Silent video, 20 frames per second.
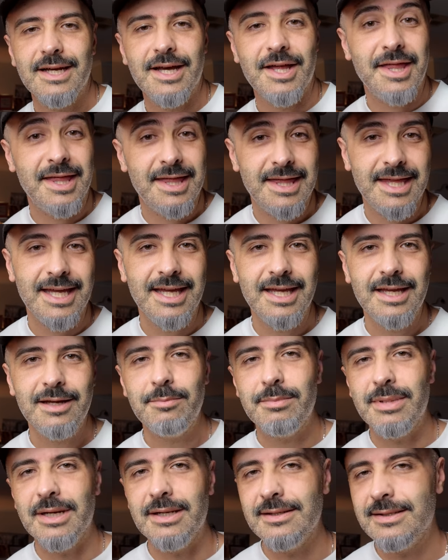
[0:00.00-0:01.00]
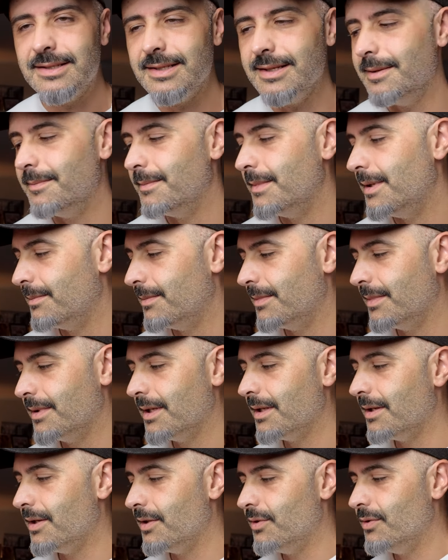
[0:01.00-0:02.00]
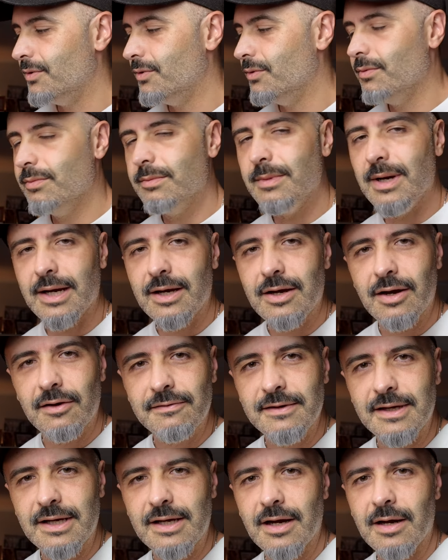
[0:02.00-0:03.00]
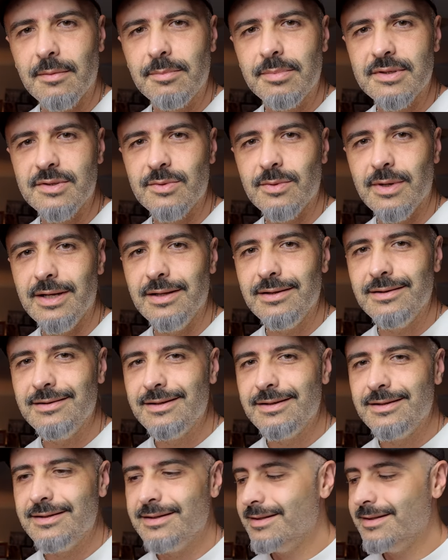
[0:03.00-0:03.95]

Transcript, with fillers: a thing, but um, I'm gonna do my coffee cup as well,